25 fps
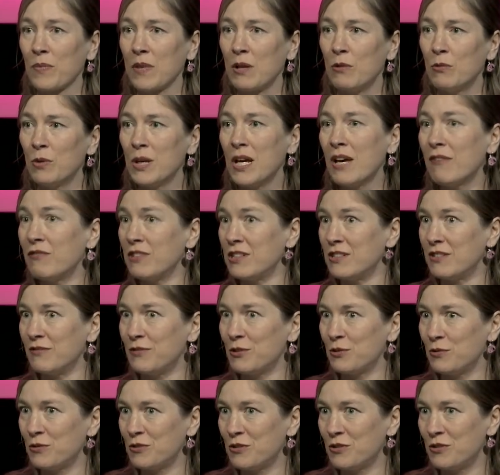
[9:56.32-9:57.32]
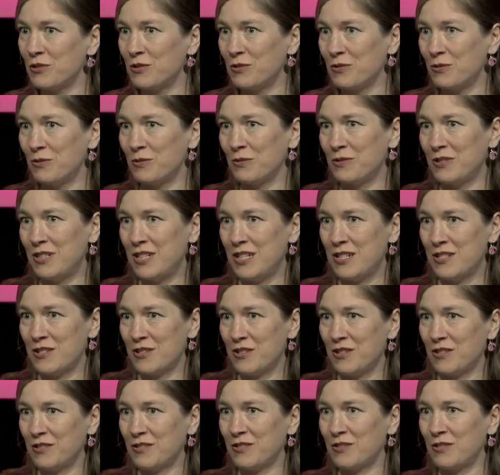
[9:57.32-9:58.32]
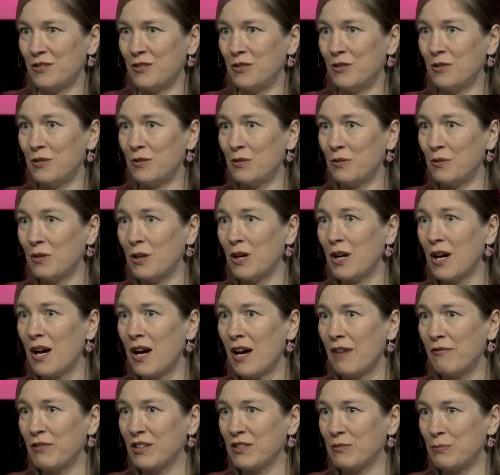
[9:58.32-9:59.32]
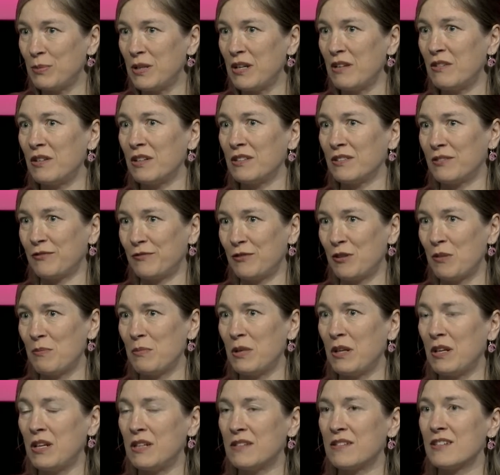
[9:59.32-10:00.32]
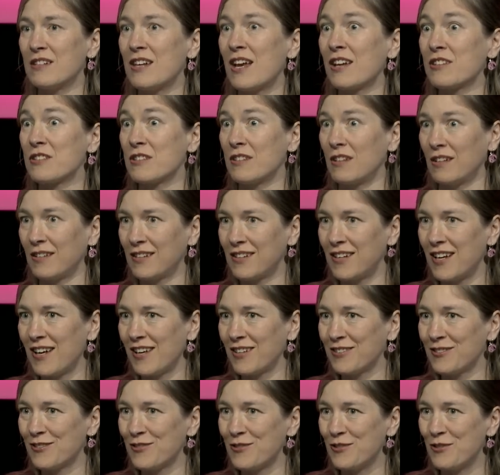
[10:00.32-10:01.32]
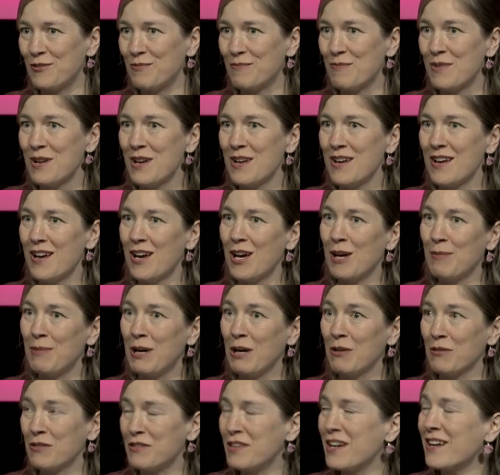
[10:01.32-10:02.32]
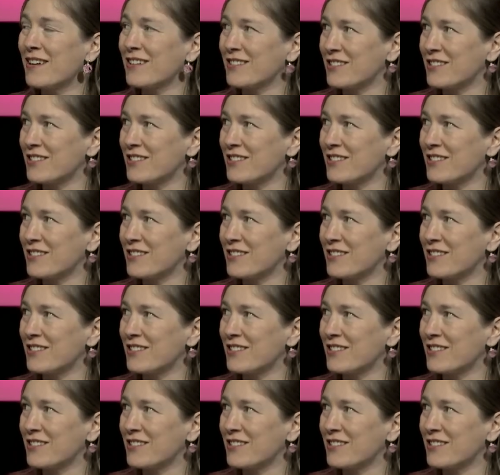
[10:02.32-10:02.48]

we have interviewed two teachers who have experience from an international classroom about their